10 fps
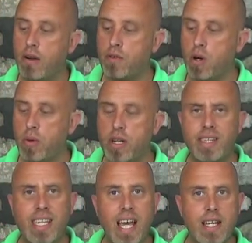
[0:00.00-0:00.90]
I've got one
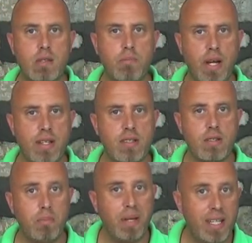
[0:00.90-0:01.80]
of the S-Bus
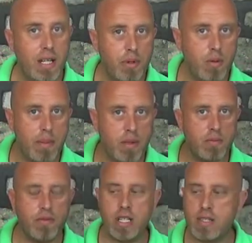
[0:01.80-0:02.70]
to PWM
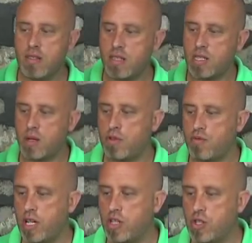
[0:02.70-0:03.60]
converters because I was
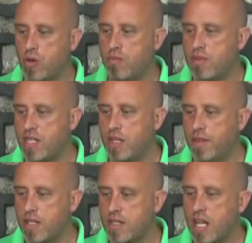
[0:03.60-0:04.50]
running short on
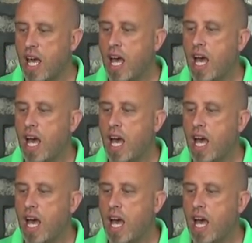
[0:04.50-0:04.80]
receivers.